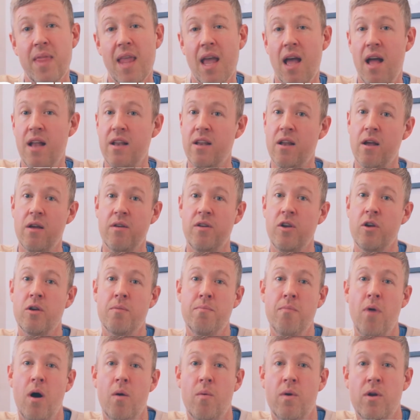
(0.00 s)
And you
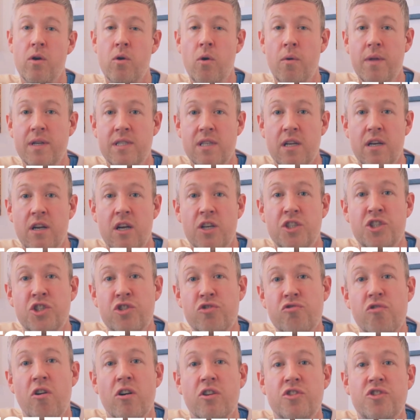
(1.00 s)
might want to call this a
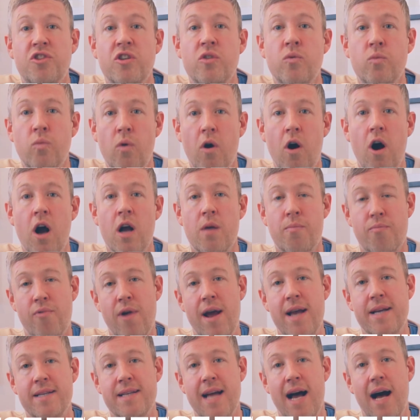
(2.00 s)
structured work
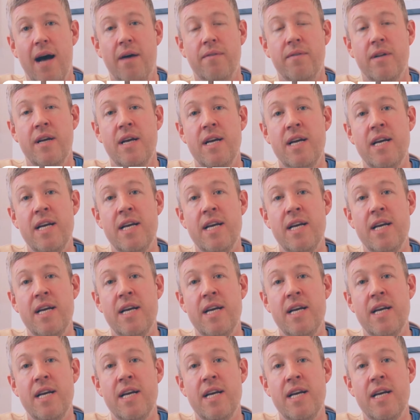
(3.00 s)
breakdown.